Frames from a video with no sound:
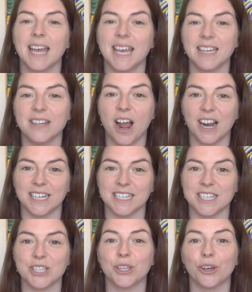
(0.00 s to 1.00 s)
In
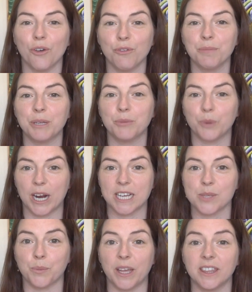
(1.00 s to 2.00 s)
Ireland, the government
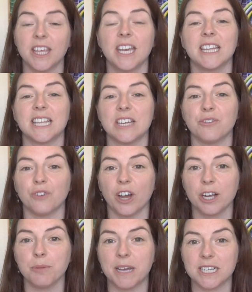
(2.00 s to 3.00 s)
works with the
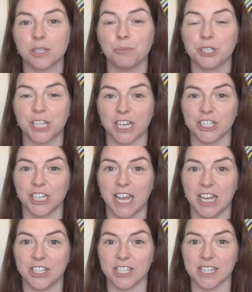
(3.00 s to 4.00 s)
Environmental Protection
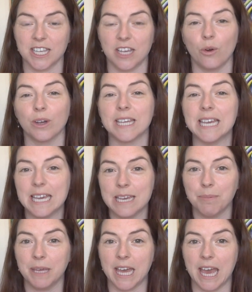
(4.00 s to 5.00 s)
Agency, or the
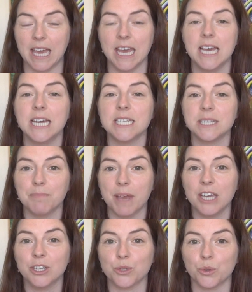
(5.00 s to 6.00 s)
EPA, to
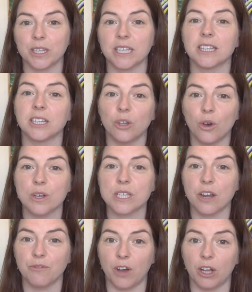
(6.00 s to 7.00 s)
make sure that the laws
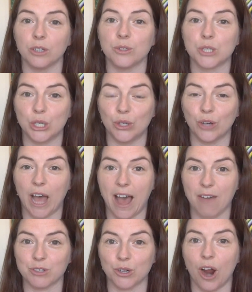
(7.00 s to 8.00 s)
are followed to look
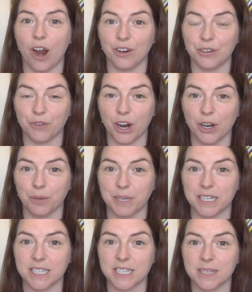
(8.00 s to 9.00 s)
after our
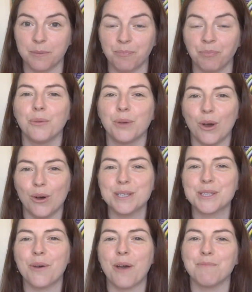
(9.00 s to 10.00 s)
environment. We
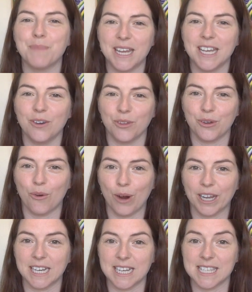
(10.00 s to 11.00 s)
also have many other
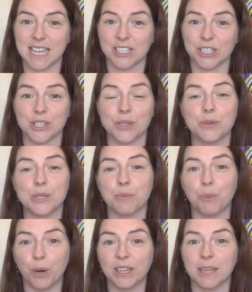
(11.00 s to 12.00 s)
organisations who
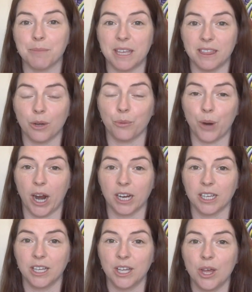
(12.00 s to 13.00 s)
support them in their
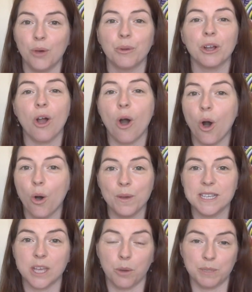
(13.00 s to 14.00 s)
work. We are
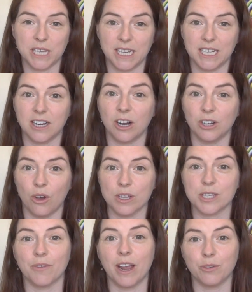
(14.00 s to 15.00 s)
always updating our
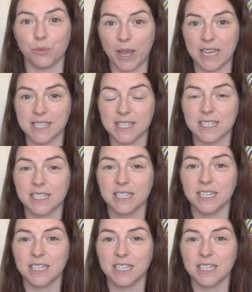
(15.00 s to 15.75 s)
laws around waste.